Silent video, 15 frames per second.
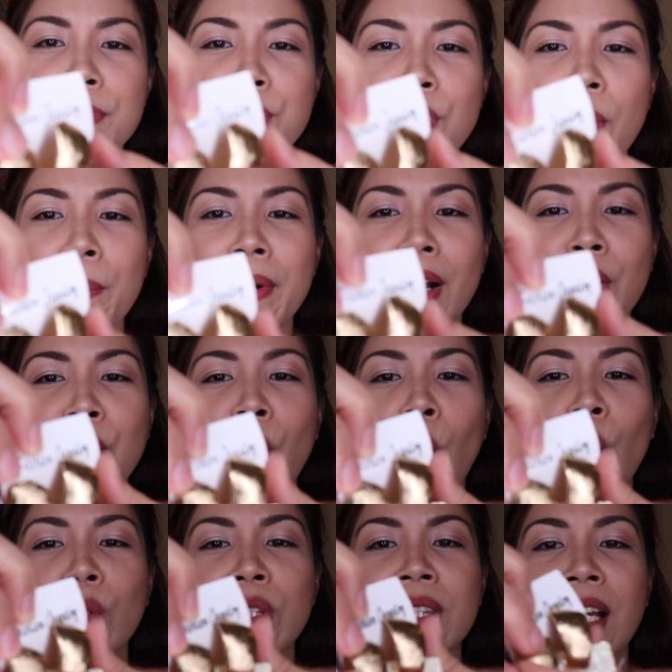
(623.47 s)
sobrang
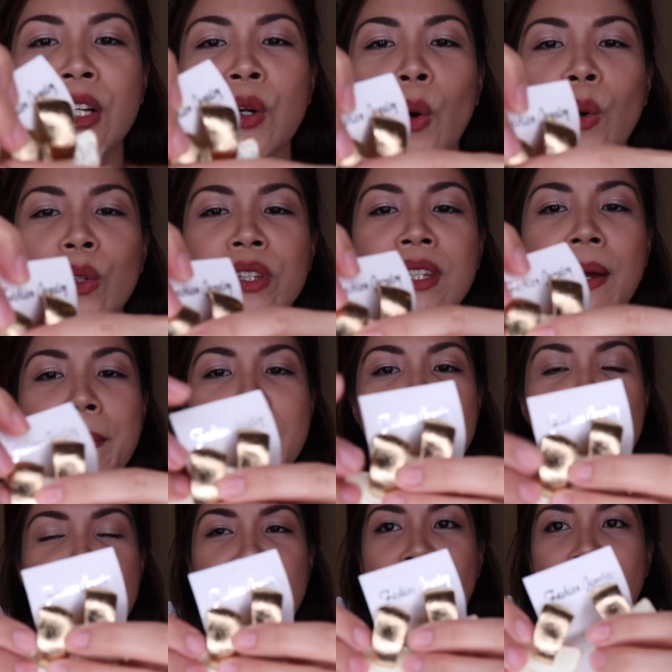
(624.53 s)
gold
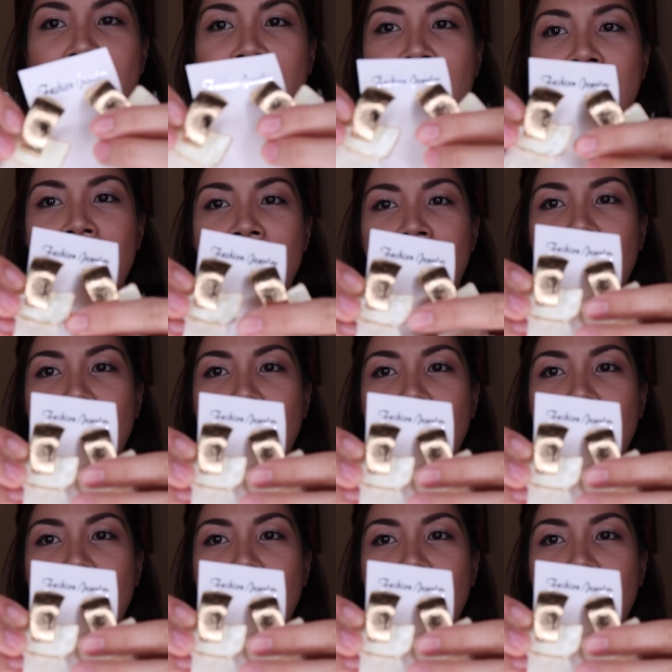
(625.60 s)
naman siya.